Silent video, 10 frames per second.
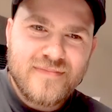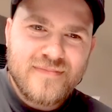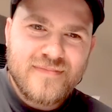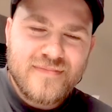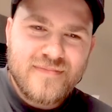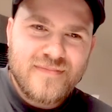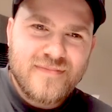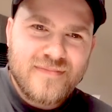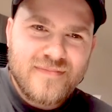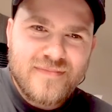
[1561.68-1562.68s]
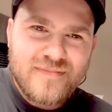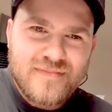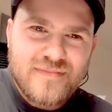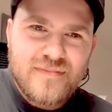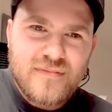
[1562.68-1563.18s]

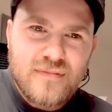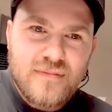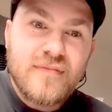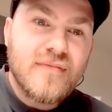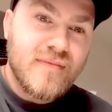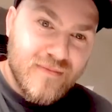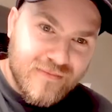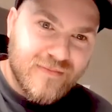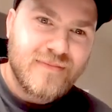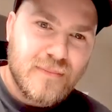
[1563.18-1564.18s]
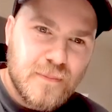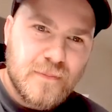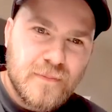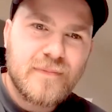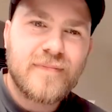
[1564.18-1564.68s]

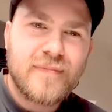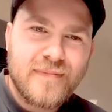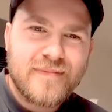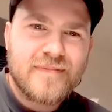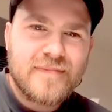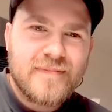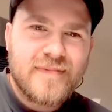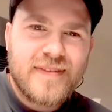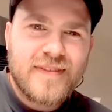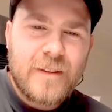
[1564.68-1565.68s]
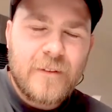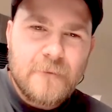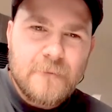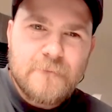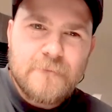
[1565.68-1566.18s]

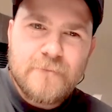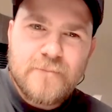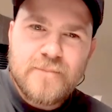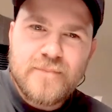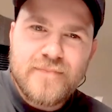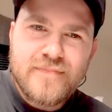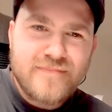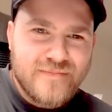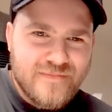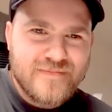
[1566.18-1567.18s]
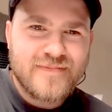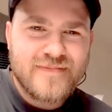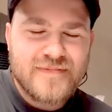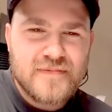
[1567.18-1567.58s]
The person shown says nothing.